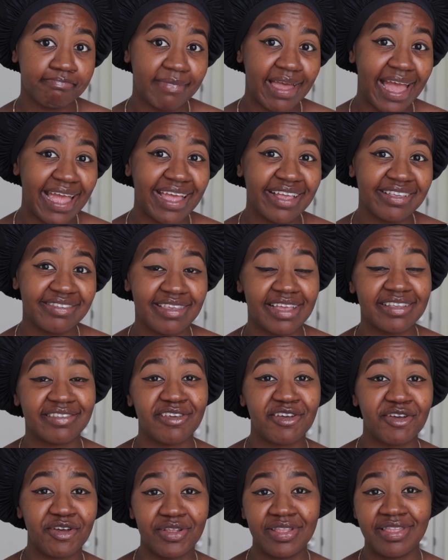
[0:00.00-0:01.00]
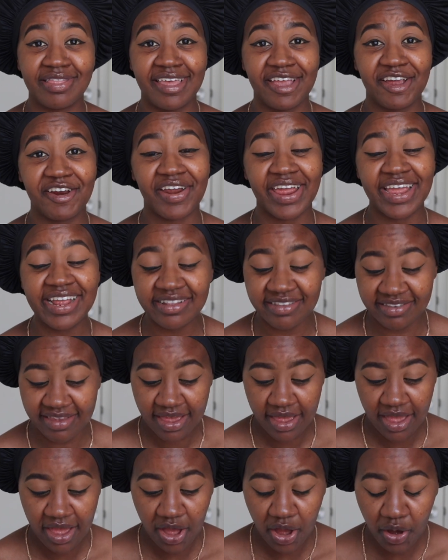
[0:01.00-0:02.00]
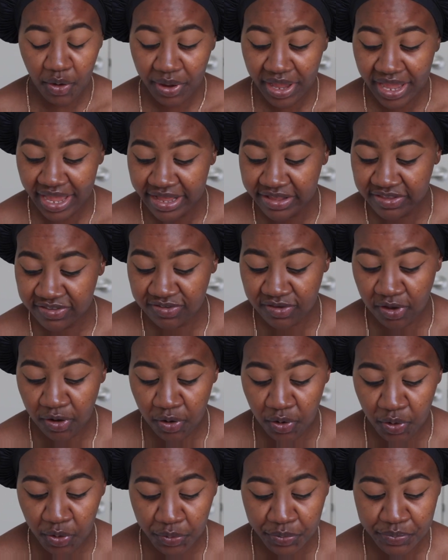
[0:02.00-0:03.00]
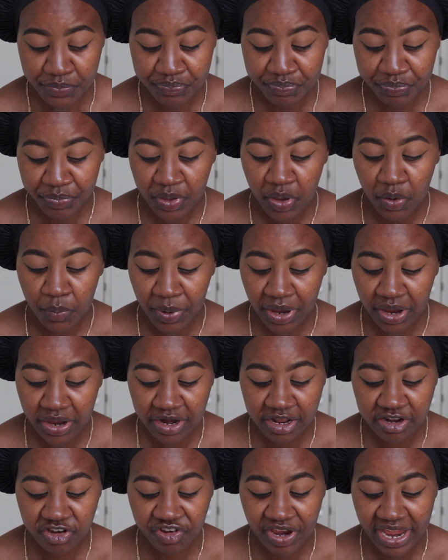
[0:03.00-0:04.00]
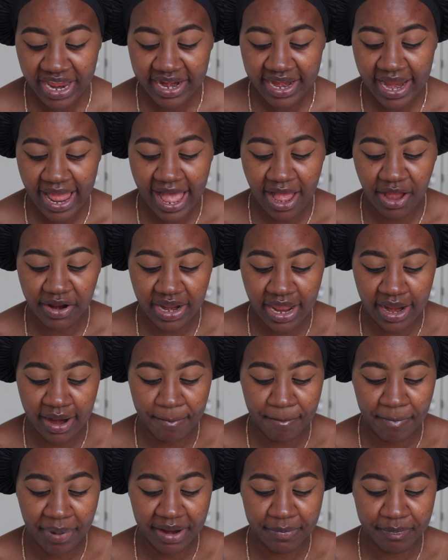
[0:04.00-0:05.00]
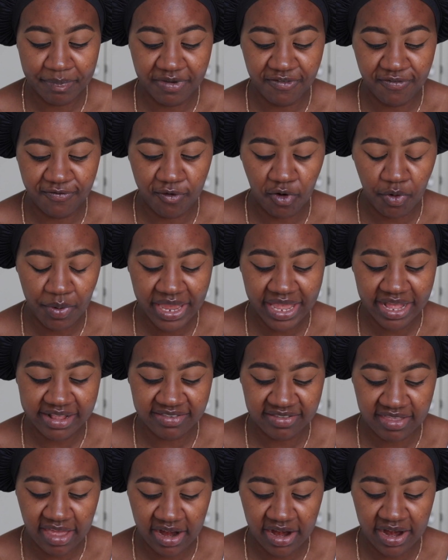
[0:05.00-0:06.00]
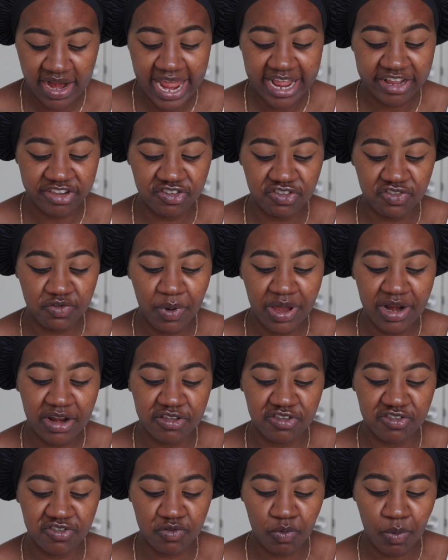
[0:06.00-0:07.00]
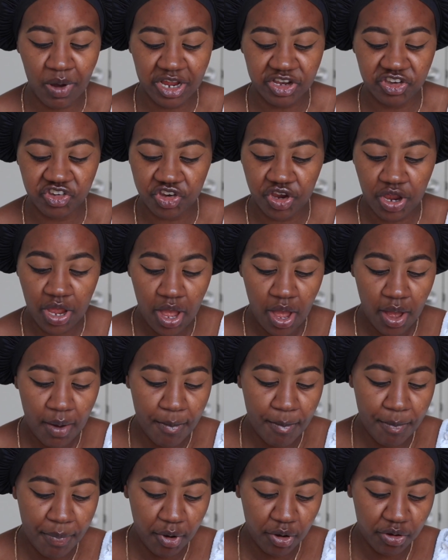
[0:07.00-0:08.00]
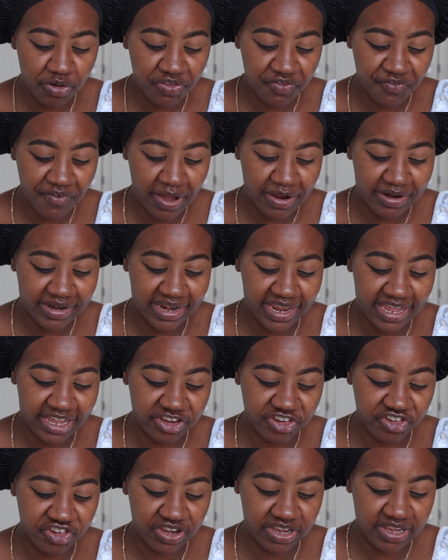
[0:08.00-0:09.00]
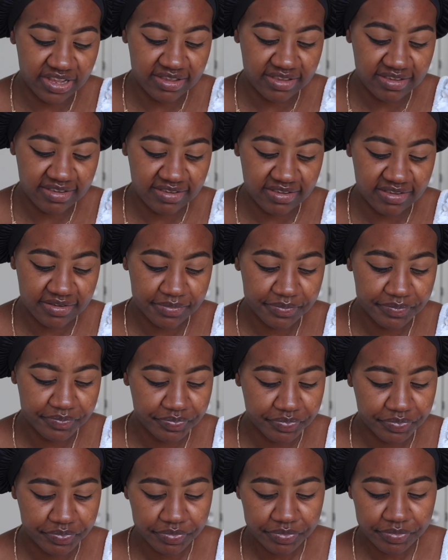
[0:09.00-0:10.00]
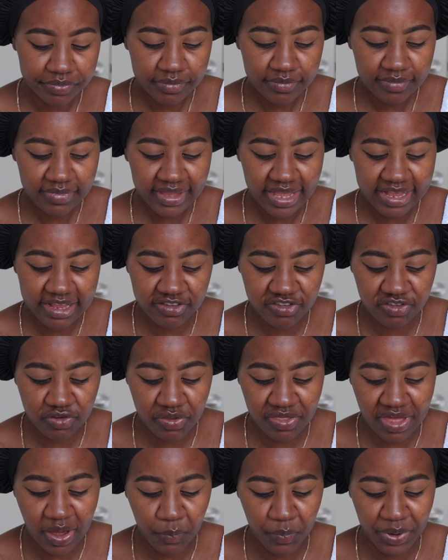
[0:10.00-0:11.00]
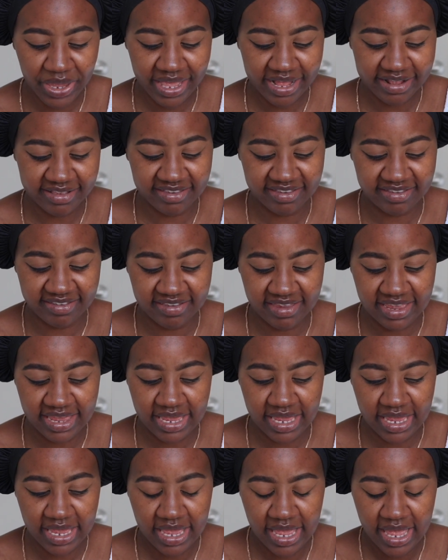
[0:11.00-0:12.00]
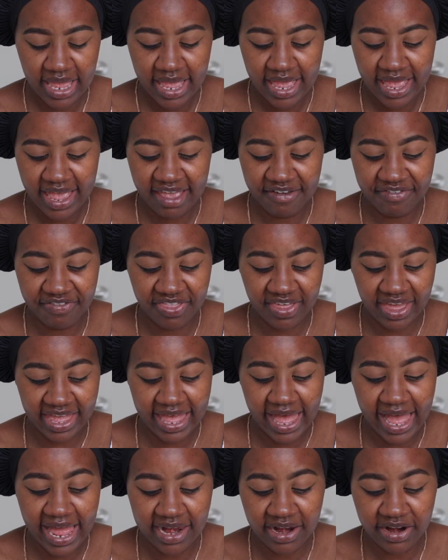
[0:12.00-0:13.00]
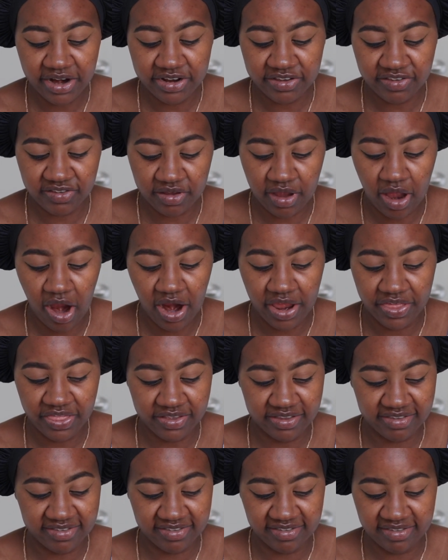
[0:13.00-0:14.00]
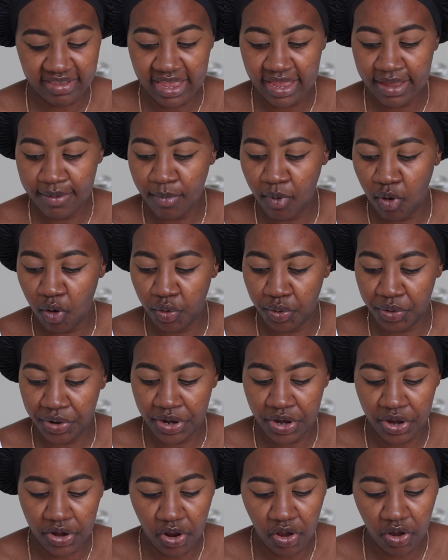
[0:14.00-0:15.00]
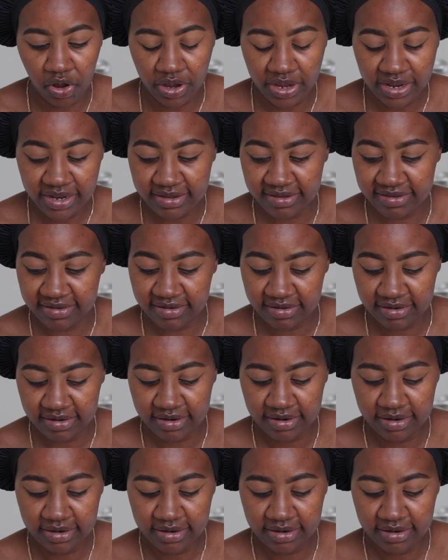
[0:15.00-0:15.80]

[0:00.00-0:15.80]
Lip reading: I guess that's a good thing, right? Okay, so we're gonna try it out, but before we get started, I just want to swatch both foundations so that we can see if the colors are the same or not.